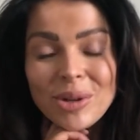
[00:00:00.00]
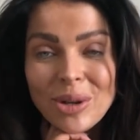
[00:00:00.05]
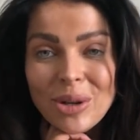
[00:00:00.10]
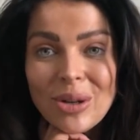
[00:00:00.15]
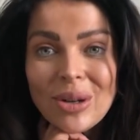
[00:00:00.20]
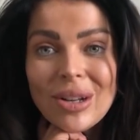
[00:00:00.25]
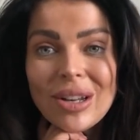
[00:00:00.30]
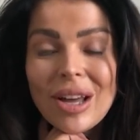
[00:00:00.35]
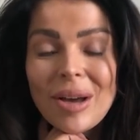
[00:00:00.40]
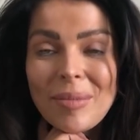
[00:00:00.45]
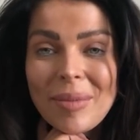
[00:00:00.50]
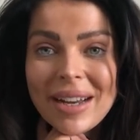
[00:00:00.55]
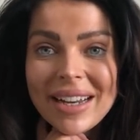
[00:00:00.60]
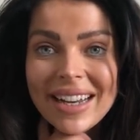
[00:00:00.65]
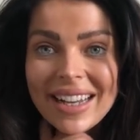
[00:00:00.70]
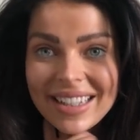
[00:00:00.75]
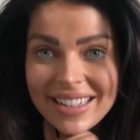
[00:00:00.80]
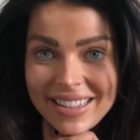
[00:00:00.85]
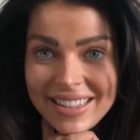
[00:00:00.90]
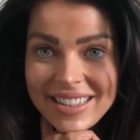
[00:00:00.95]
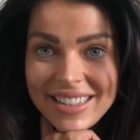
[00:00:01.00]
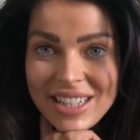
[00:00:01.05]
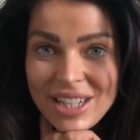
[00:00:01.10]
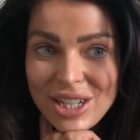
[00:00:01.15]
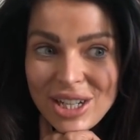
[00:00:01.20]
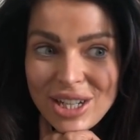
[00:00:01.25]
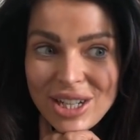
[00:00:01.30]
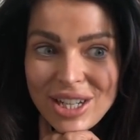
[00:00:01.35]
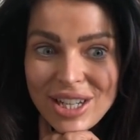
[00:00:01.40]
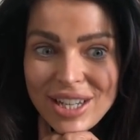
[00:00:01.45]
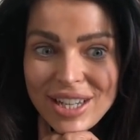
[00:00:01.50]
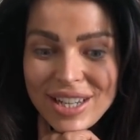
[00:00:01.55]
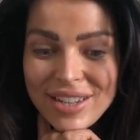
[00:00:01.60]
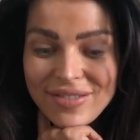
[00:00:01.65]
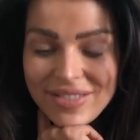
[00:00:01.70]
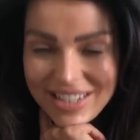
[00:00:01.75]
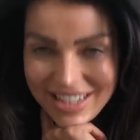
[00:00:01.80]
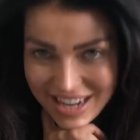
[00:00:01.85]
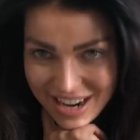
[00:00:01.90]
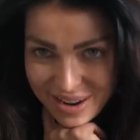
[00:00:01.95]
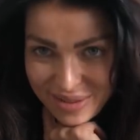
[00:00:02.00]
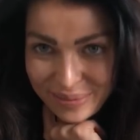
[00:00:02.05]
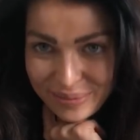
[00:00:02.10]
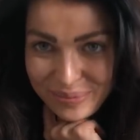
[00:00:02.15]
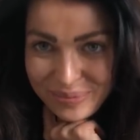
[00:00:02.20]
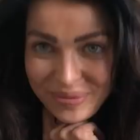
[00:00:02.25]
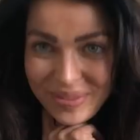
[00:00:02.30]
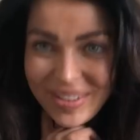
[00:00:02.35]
all on my next video.